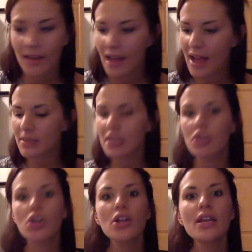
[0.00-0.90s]
I mean,
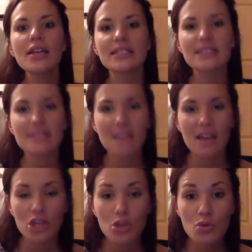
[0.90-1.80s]
goodness,
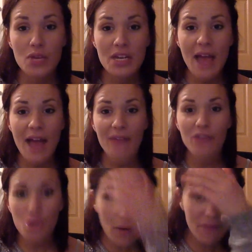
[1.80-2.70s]
you need to have
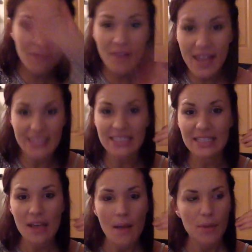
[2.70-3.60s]
your face
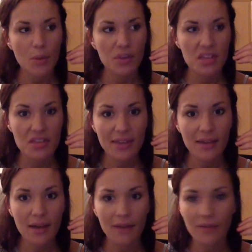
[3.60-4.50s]
be what they think
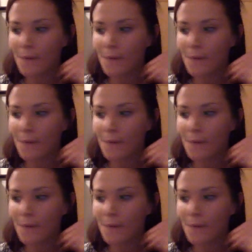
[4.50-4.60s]
of